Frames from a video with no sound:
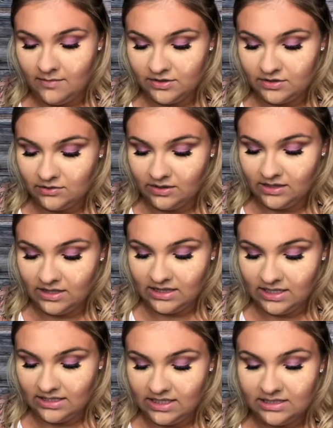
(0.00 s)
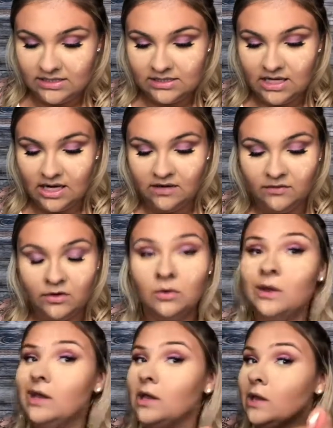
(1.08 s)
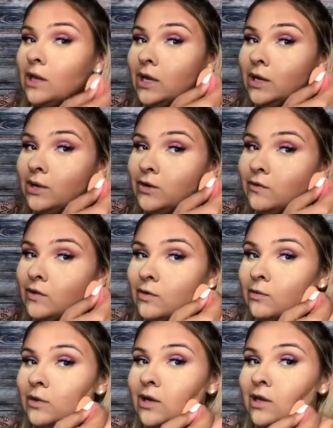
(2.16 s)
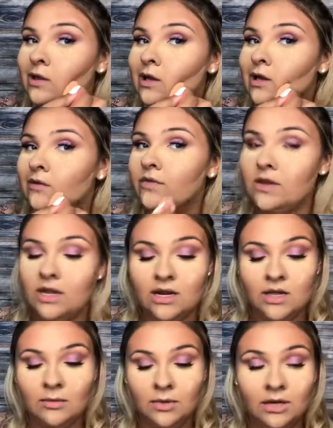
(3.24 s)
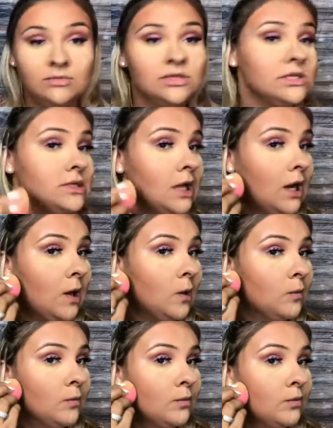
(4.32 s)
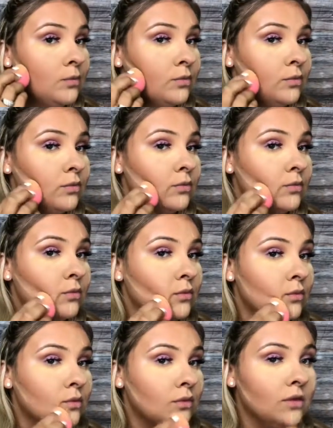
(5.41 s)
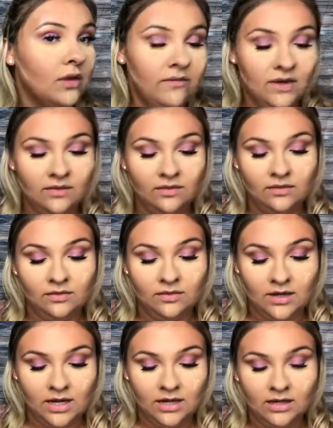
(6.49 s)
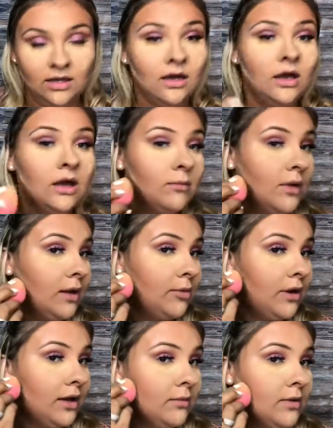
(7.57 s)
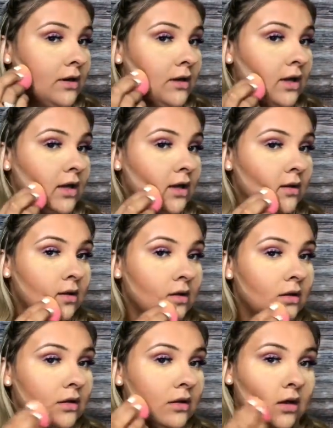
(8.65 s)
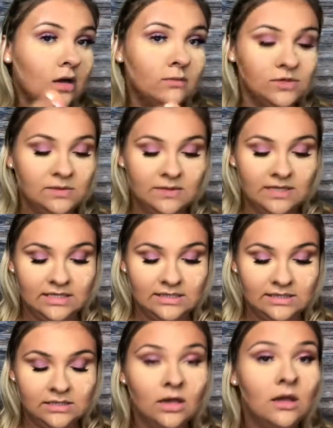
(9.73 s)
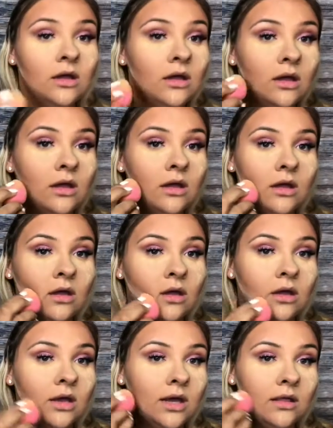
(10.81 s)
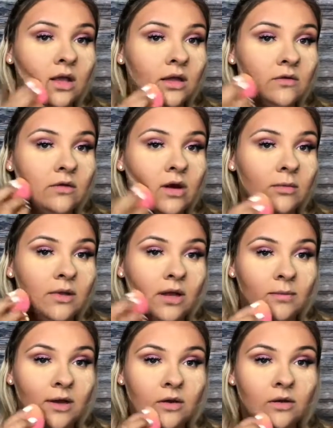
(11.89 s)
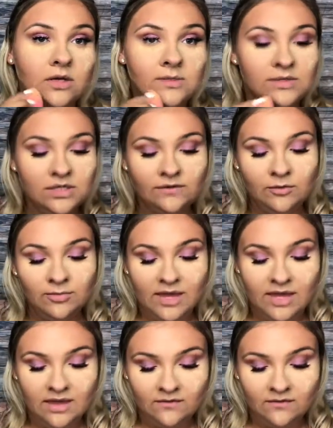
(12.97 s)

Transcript: So I think that that's kind of annoying. Like I understand why they have the netting, but I'm just not loving the netting. I probably am going to cut it just because I like to grab a lot of powder, especially if you're baking.